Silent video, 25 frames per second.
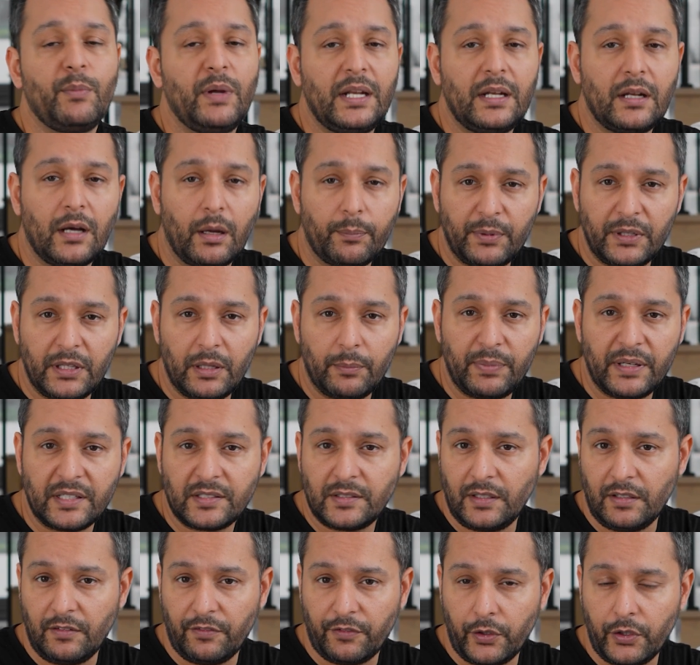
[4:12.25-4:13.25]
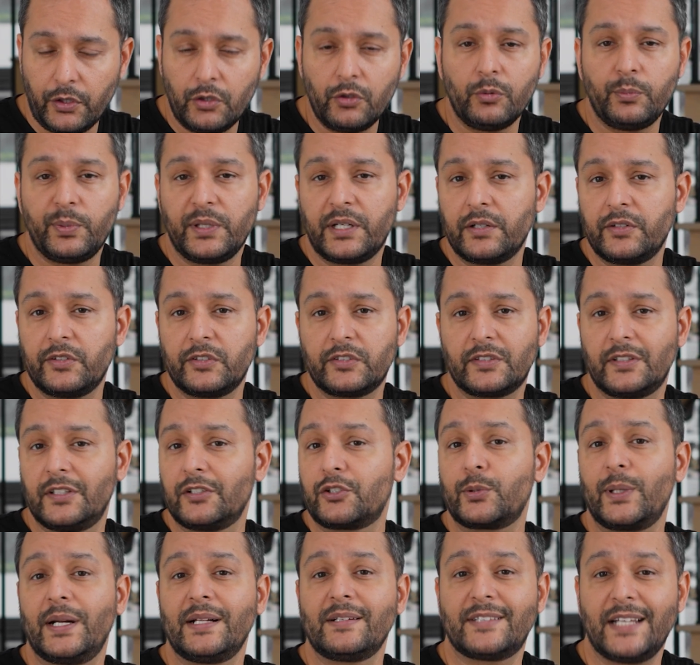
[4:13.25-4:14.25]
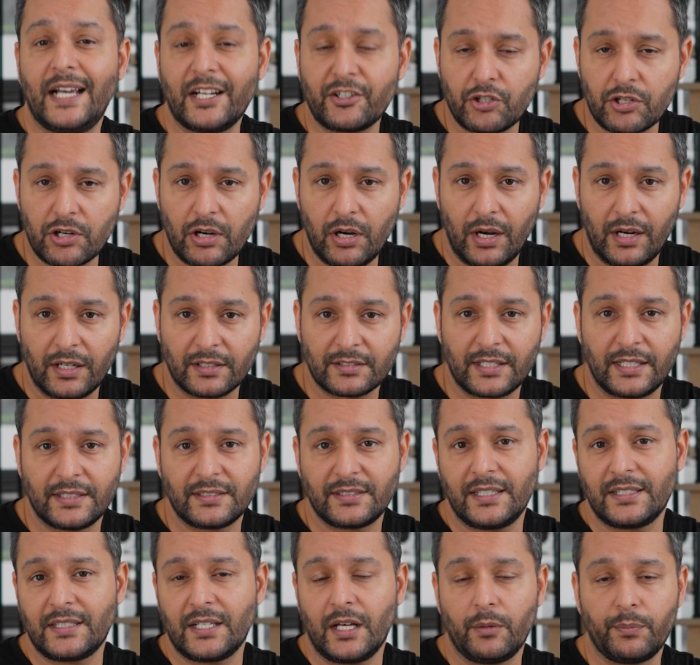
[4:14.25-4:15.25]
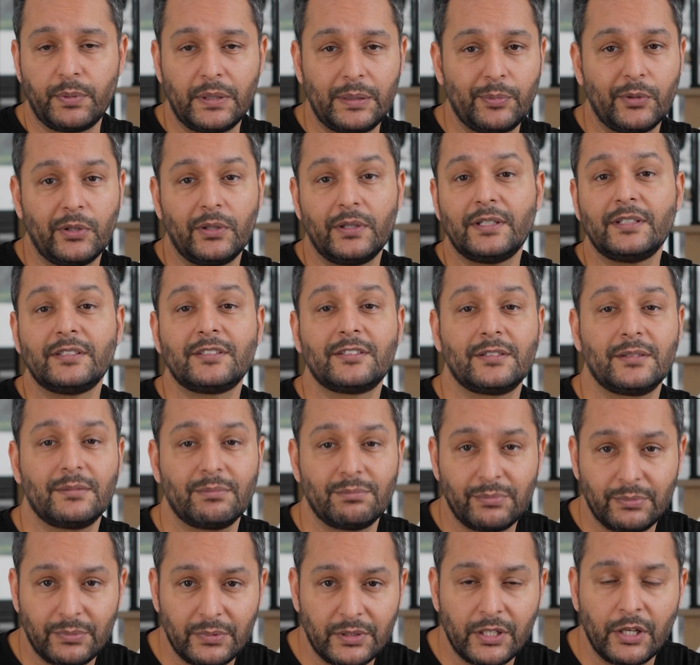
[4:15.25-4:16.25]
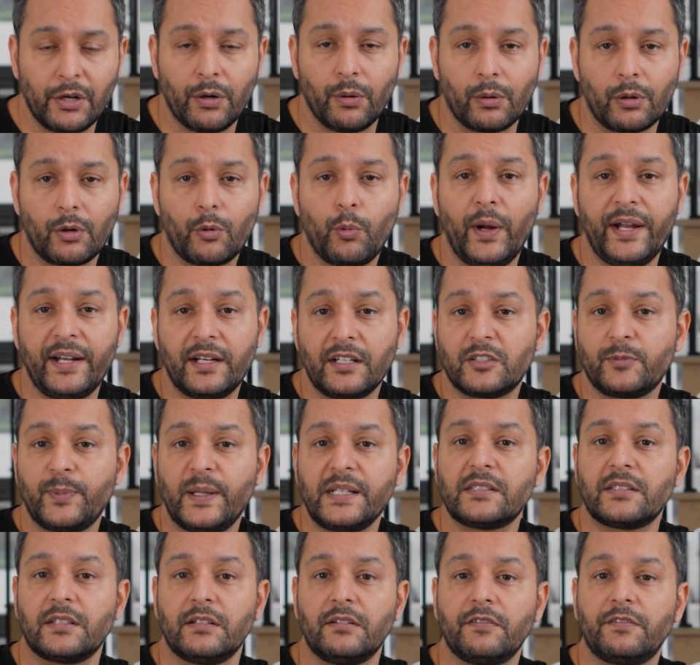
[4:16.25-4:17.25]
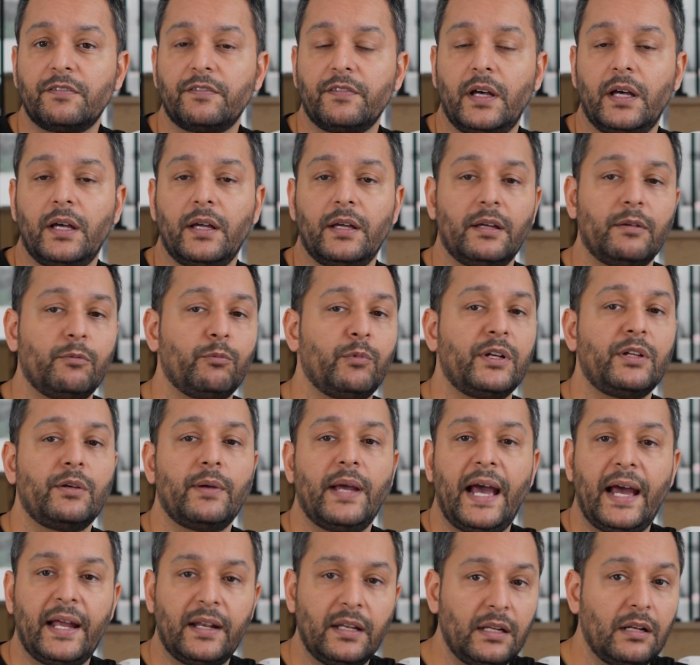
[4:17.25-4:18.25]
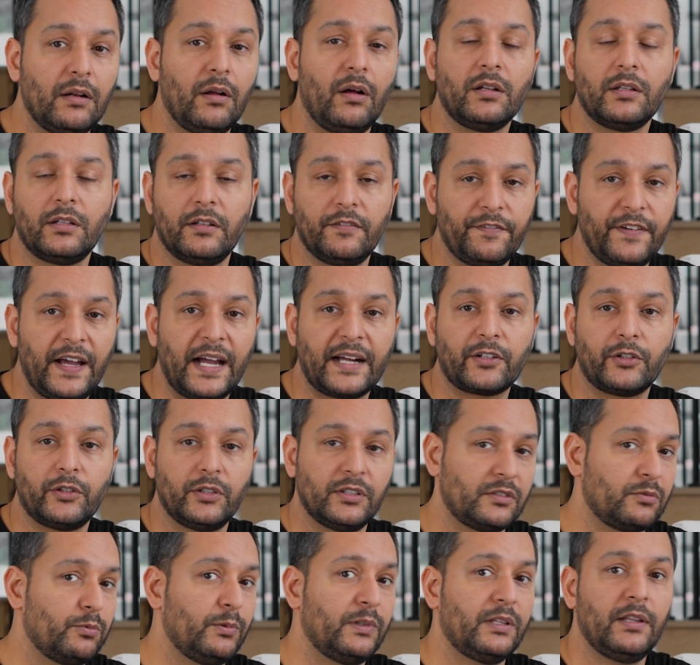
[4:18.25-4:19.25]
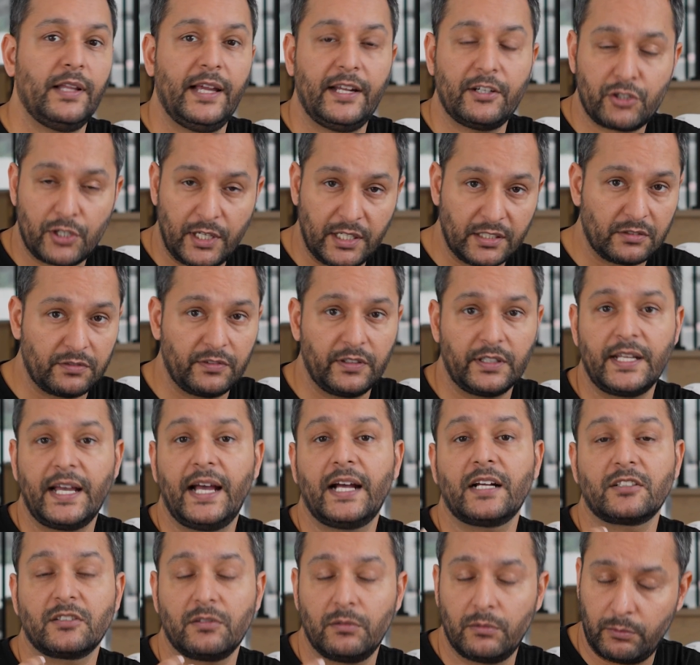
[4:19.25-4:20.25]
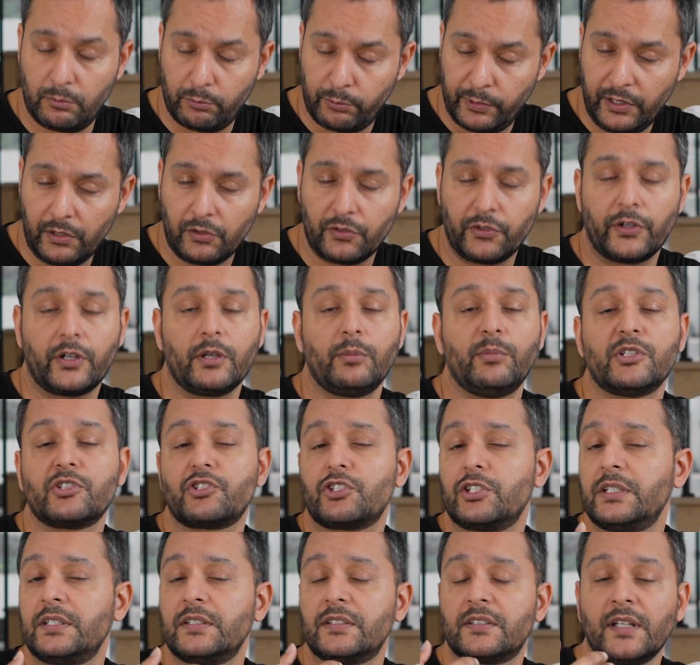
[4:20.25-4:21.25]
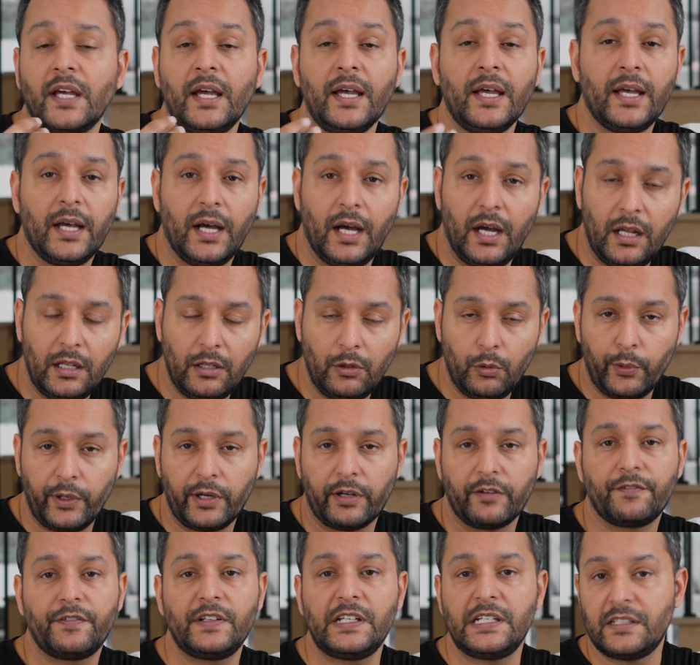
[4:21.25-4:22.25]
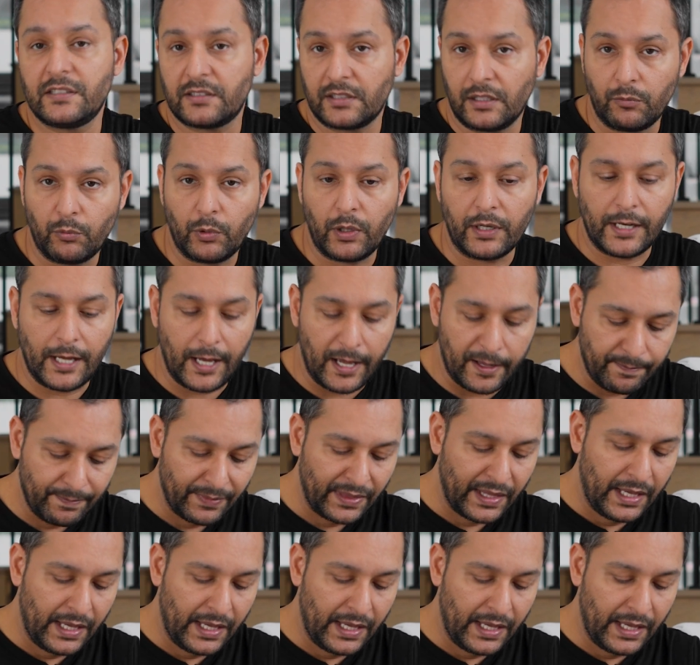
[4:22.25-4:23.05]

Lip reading: may not be the best thing for you because the transaction cost, as I tell people, is, you know, quite expensive when you add in all the factors with land transfer tax, realtor commissions, lawyer fees, and whatnot.